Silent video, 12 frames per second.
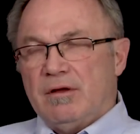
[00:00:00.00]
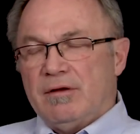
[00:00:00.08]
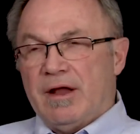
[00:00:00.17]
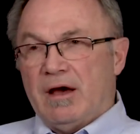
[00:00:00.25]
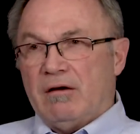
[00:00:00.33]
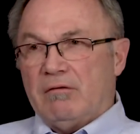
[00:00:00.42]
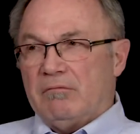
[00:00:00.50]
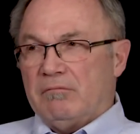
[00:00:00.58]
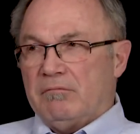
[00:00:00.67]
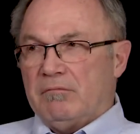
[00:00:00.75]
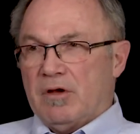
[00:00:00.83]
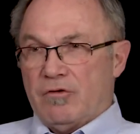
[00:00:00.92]
Now,
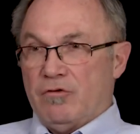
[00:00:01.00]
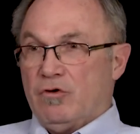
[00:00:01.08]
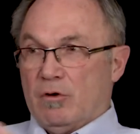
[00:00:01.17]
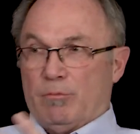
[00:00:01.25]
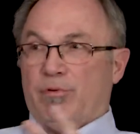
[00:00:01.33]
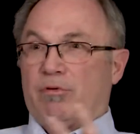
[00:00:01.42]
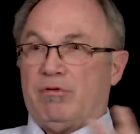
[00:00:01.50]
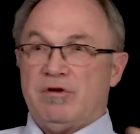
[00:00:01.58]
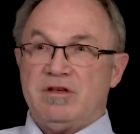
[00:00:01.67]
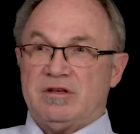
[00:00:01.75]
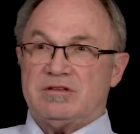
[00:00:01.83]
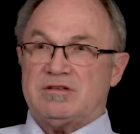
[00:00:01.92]
if you're a
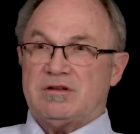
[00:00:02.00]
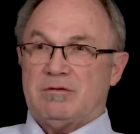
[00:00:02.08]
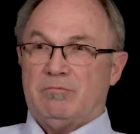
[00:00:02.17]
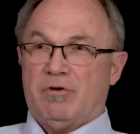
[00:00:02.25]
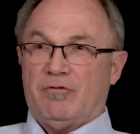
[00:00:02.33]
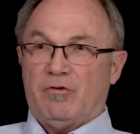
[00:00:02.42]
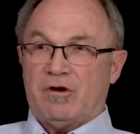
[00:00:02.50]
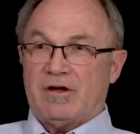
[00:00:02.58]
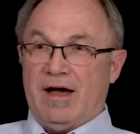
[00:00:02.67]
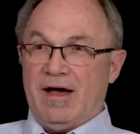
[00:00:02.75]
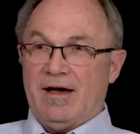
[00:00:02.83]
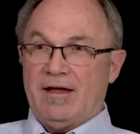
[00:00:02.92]
priest before
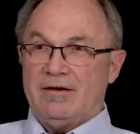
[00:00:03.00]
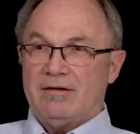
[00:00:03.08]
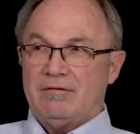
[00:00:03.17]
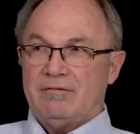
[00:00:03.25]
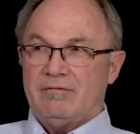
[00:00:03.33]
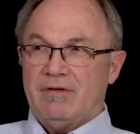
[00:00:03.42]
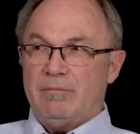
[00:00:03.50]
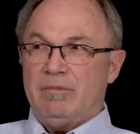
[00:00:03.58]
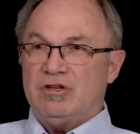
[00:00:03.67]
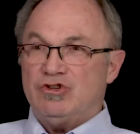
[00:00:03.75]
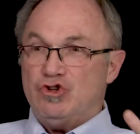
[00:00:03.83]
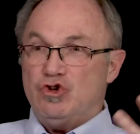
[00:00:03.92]
God, that
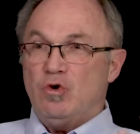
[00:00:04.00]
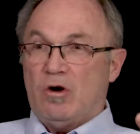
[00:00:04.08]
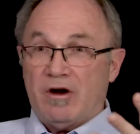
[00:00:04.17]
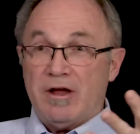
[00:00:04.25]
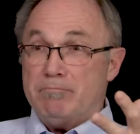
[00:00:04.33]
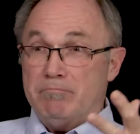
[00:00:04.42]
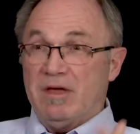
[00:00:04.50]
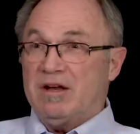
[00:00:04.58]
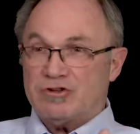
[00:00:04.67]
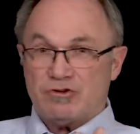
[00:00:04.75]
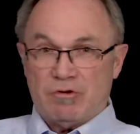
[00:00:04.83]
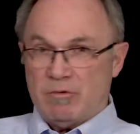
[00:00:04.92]
means you are in
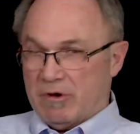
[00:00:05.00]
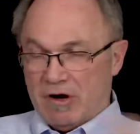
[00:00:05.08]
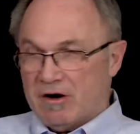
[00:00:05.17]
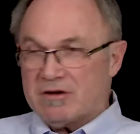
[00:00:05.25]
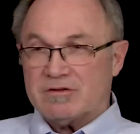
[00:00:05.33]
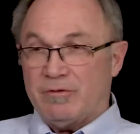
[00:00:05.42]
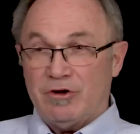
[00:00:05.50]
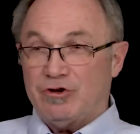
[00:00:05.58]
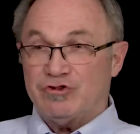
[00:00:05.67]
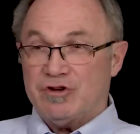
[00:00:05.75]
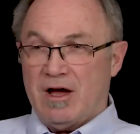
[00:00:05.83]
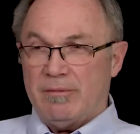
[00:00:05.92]
ministry, regardless of what
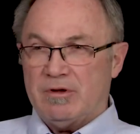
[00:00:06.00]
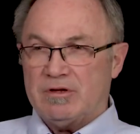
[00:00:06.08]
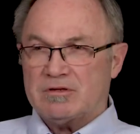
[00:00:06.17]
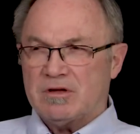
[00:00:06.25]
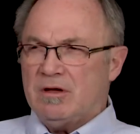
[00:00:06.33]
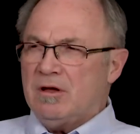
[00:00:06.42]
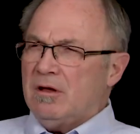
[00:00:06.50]
your job is,